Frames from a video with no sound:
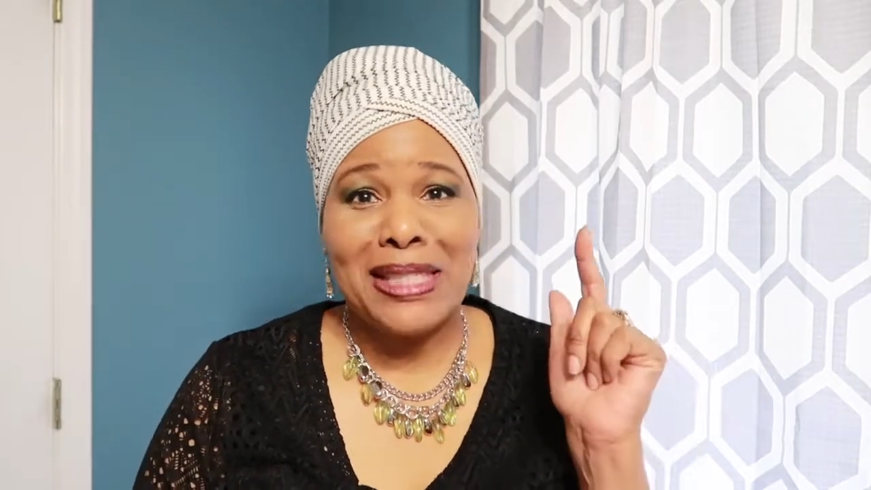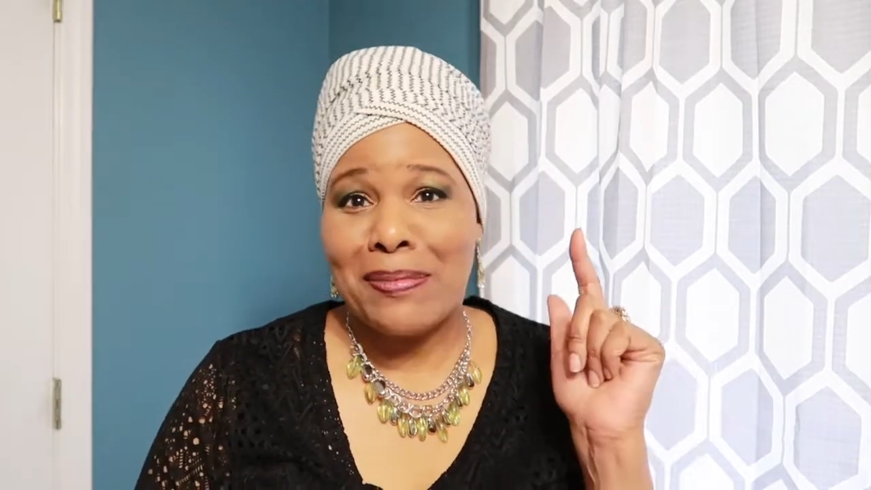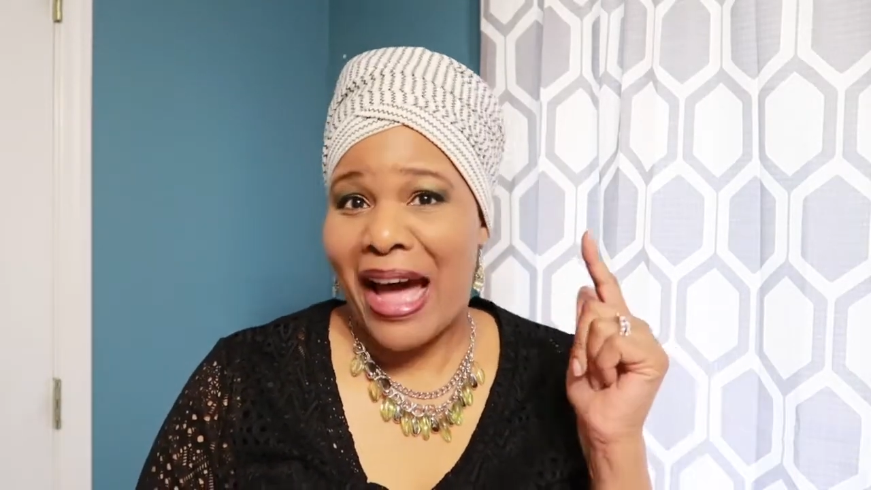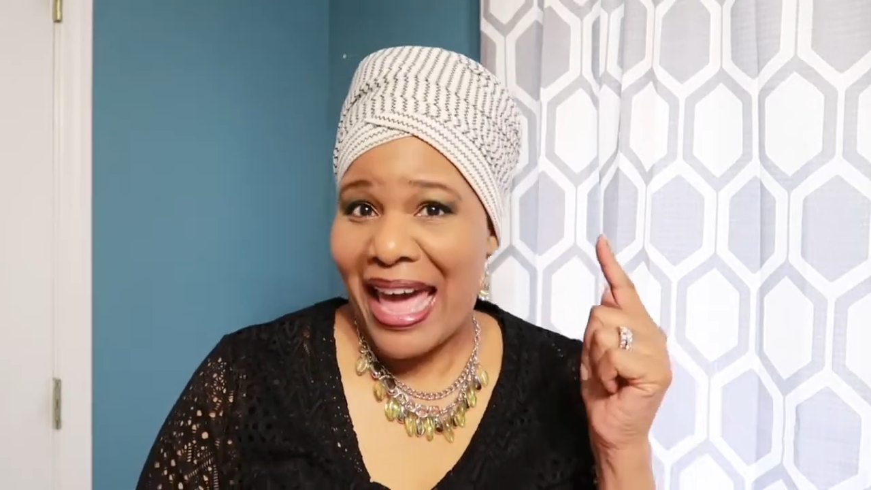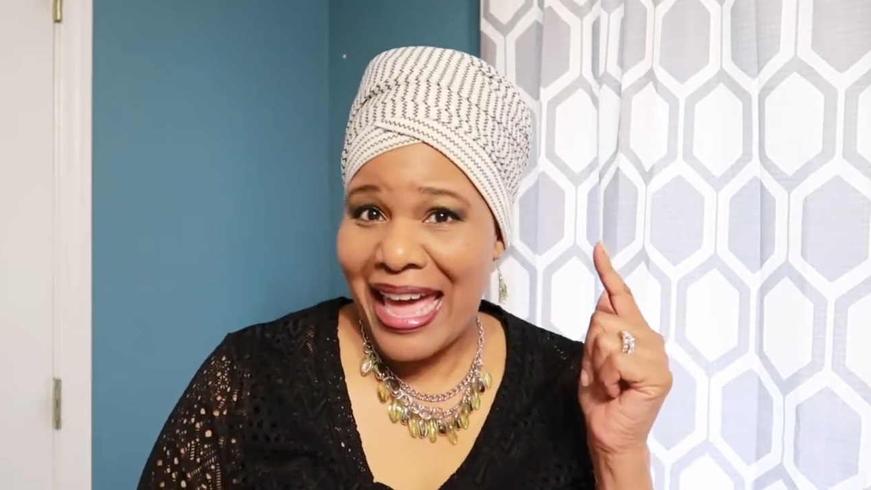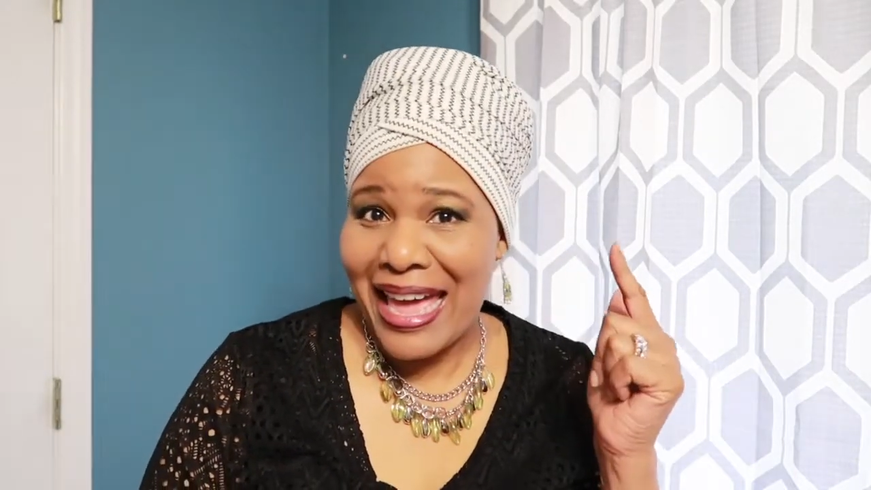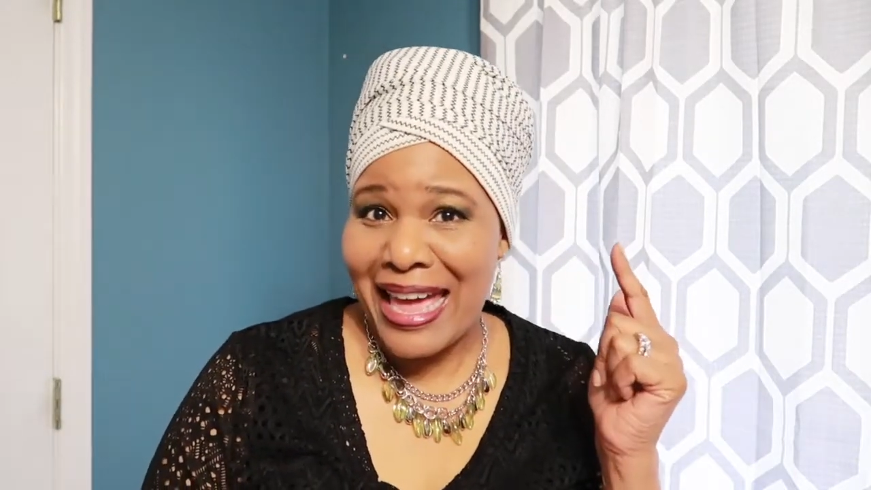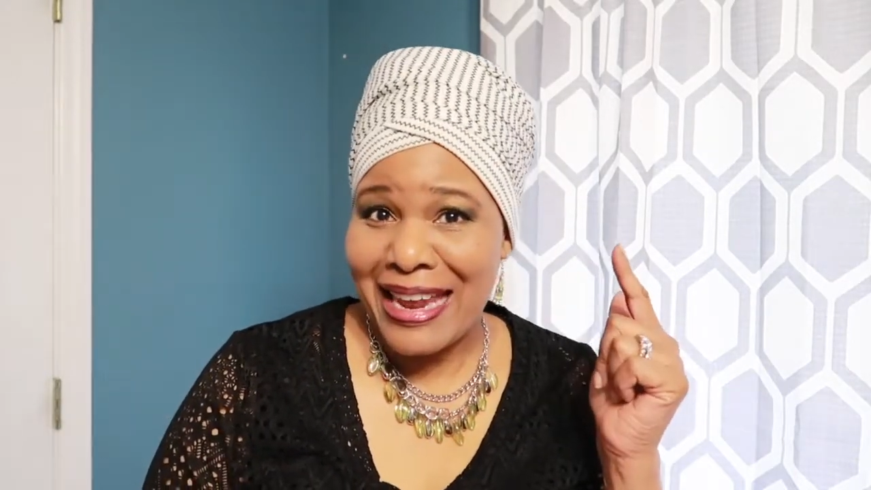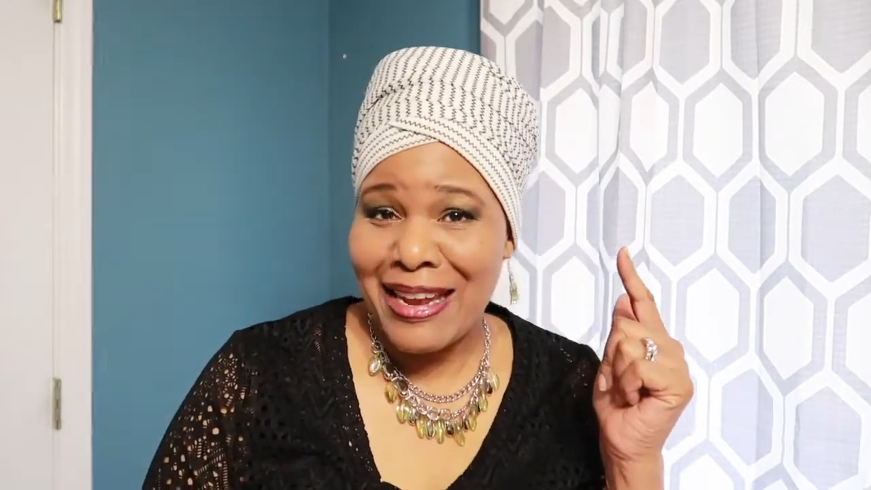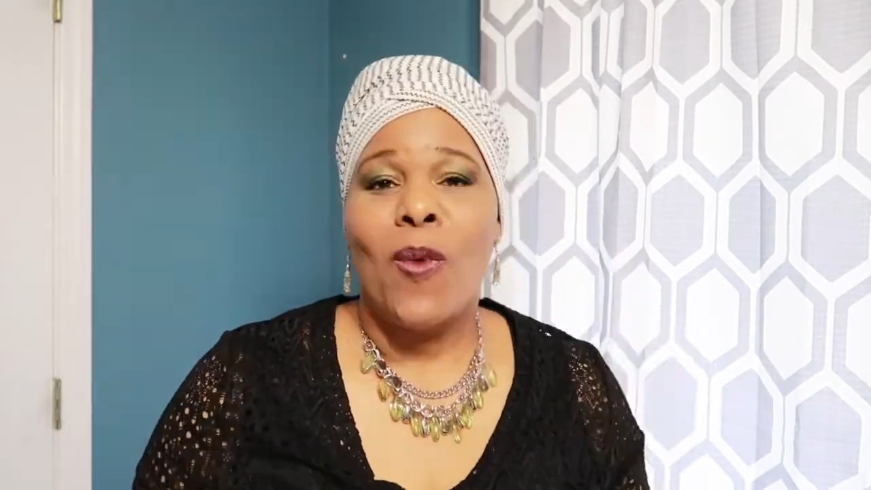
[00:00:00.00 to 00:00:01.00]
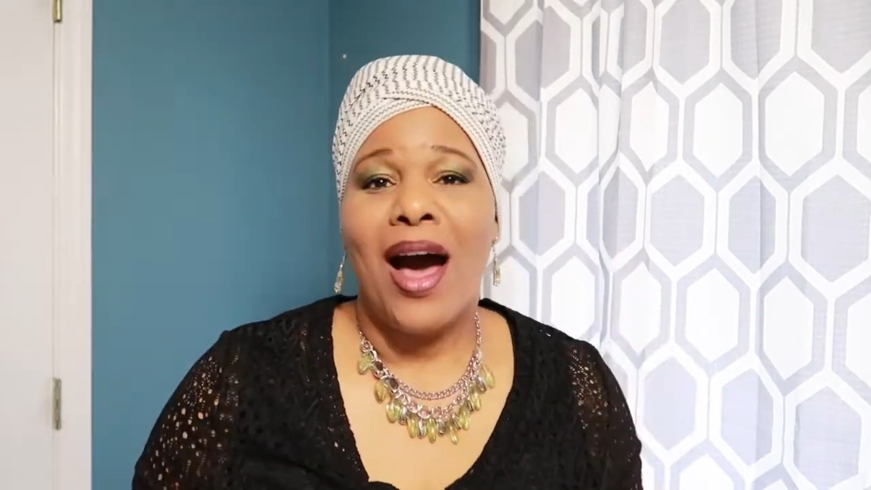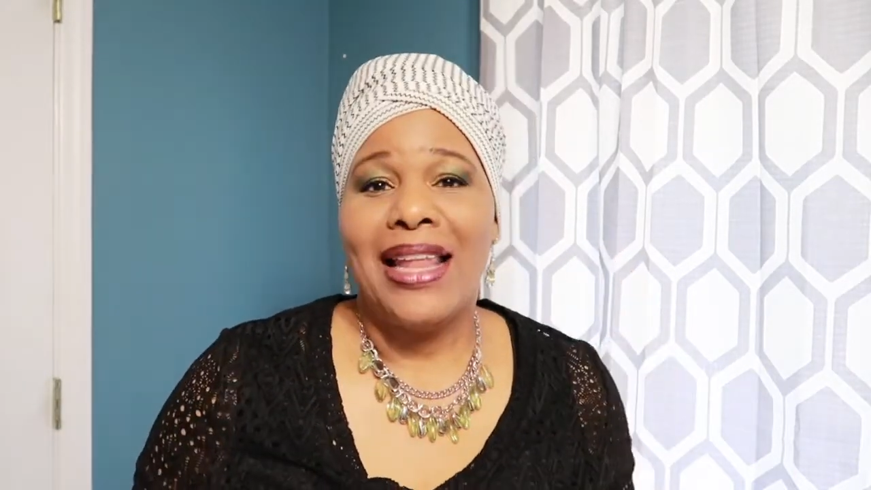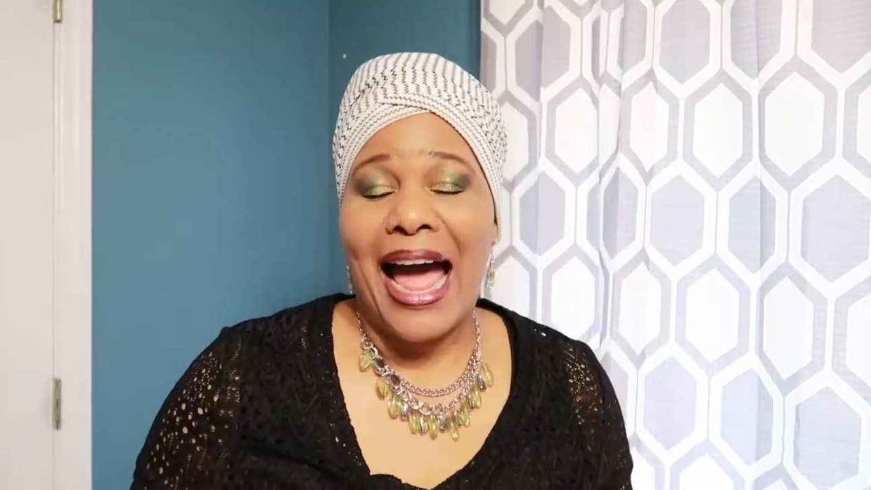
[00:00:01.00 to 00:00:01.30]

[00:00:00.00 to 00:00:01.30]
to my head while